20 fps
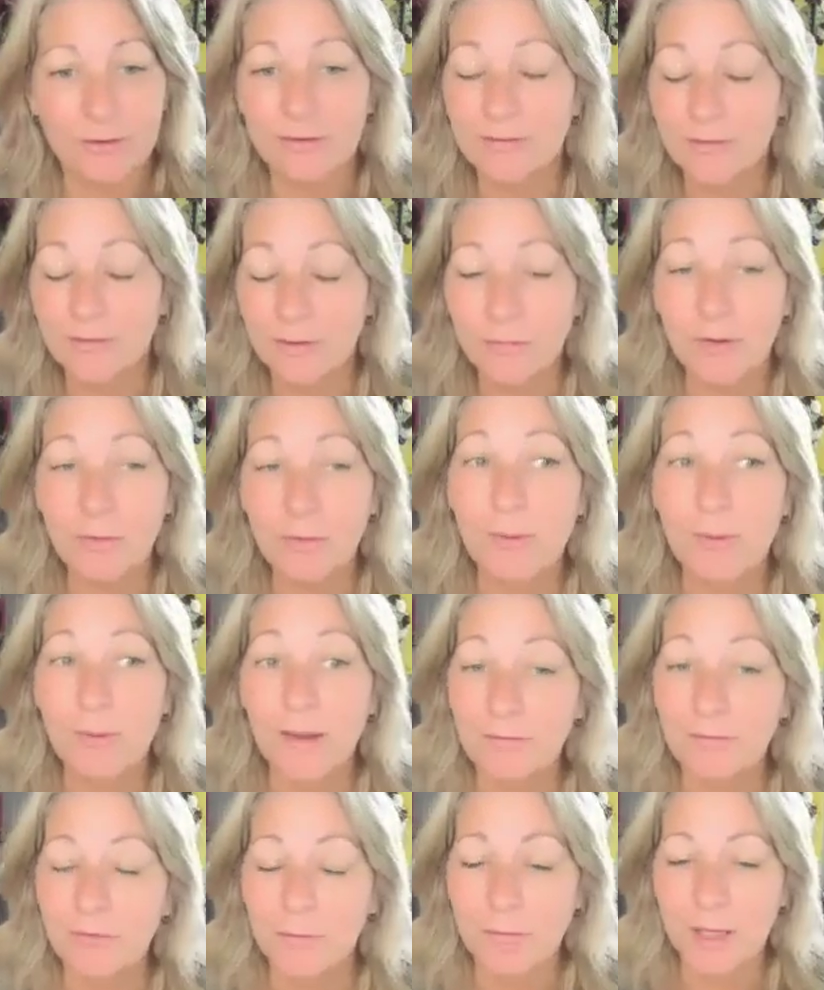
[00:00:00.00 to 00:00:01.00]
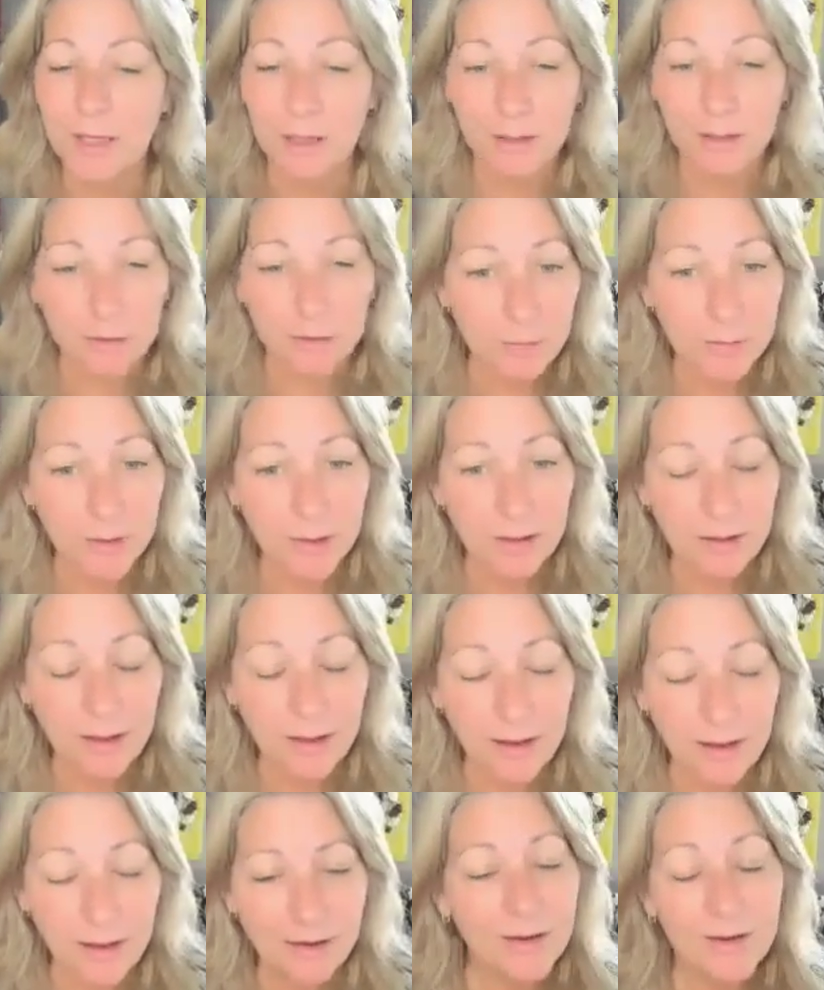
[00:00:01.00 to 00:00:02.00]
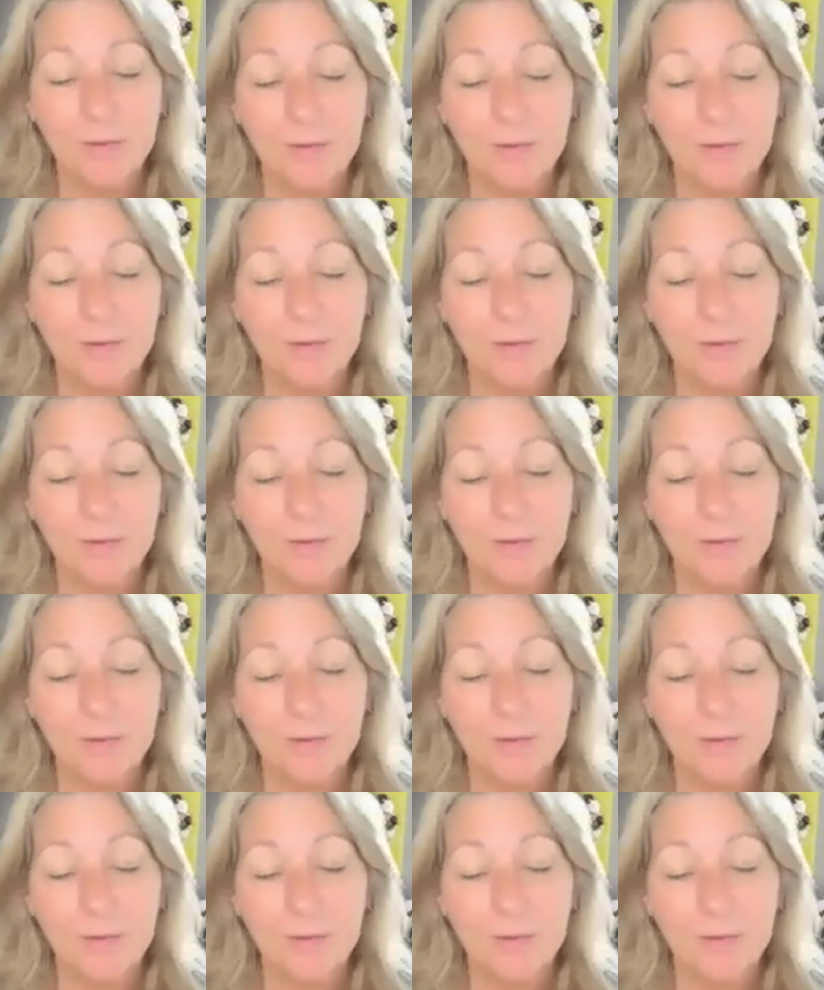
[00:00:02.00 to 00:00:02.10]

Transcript: And sometimes we have to be a little bit of that,